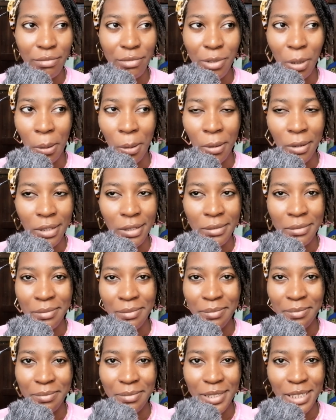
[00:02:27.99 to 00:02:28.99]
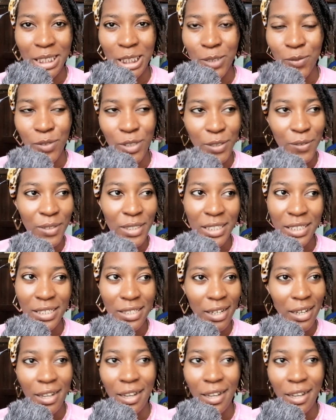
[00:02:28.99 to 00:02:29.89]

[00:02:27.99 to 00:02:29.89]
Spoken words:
tall, 6 feet.